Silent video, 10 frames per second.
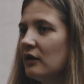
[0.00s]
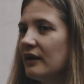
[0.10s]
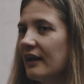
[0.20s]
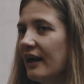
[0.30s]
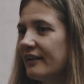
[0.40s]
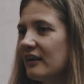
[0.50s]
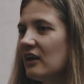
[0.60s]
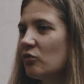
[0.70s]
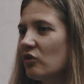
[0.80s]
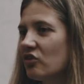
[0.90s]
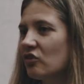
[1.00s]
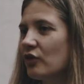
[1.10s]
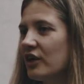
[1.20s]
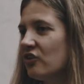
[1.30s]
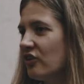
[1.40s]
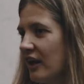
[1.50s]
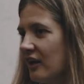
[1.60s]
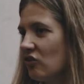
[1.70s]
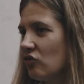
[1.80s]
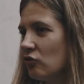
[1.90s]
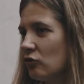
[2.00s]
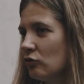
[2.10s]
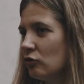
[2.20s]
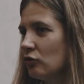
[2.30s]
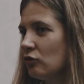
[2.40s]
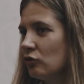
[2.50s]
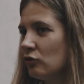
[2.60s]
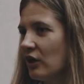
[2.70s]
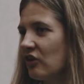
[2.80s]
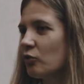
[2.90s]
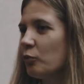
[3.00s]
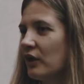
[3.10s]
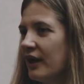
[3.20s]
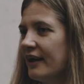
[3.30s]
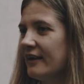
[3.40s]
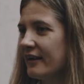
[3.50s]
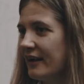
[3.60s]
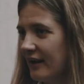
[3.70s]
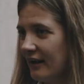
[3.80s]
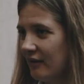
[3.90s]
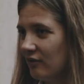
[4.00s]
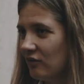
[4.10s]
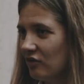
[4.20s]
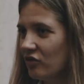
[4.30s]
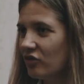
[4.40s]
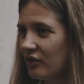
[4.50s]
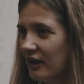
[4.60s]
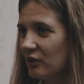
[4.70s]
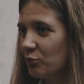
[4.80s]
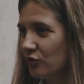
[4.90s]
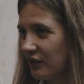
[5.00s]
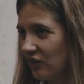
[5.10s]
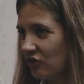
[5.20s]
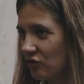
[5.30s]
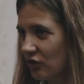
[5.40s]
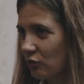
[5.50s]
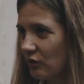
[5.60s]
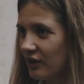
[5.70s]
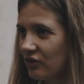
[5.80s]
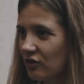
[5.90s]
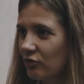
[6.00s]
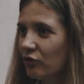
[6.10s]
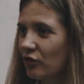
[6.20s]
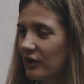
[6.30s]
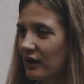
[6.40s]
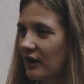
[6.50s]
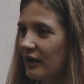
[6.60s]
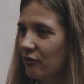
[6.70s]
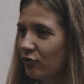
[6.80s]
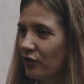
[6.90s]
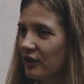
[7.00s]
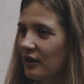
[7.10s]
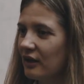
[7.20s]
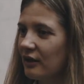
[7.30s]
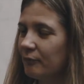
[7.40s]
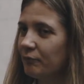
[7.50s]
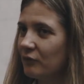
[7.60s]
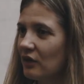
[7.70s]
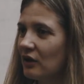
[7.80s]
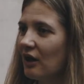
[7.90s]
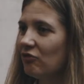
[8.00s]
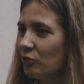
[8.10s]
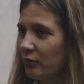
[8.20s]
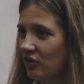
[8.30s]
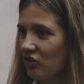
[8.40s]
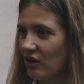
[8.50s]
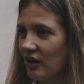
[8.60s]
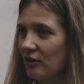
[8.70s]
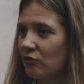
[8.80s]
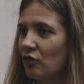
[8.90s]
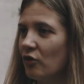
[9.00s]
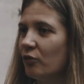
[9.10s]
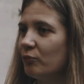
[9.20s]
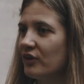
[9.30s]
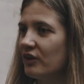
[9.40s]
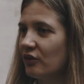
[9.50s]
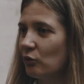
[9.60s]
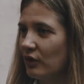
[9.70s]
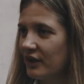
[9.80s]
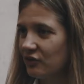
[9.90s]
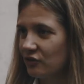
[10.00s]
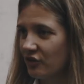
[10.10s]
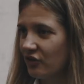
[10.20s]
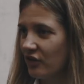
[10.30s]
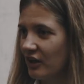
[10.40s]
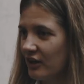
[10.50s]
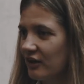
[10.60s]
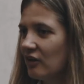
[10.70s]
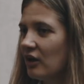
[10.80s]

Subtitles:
That I think it was a great chance to explain again this data protection regulation for the government side, from the regulatory side,